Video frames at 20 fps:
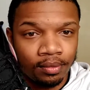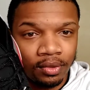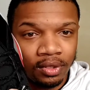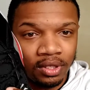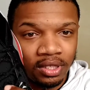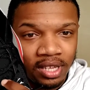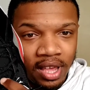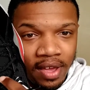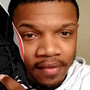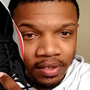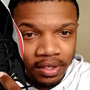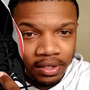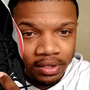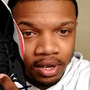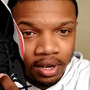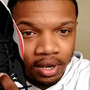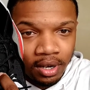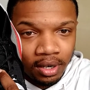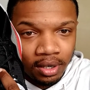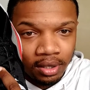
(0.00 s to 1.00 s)
7
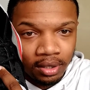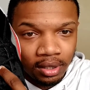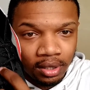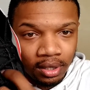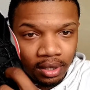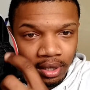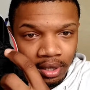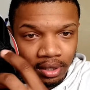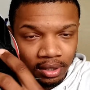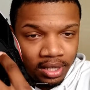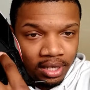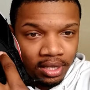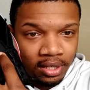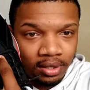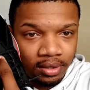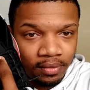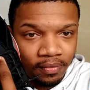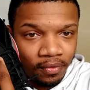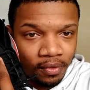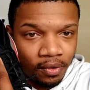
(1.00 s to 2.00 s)
tongue, at
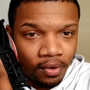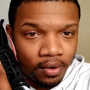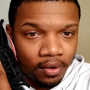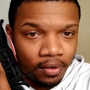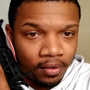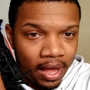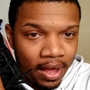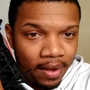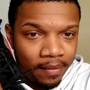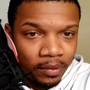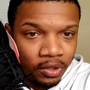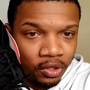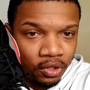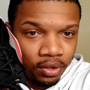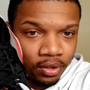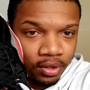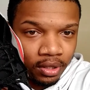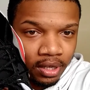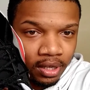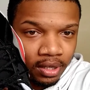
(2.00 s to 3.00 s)
least for like
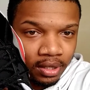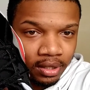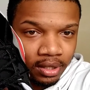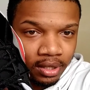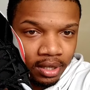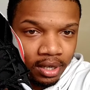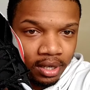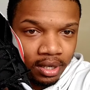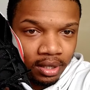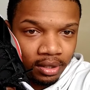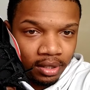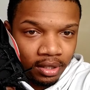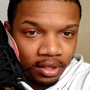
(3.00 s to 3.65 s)
majority of the tongue.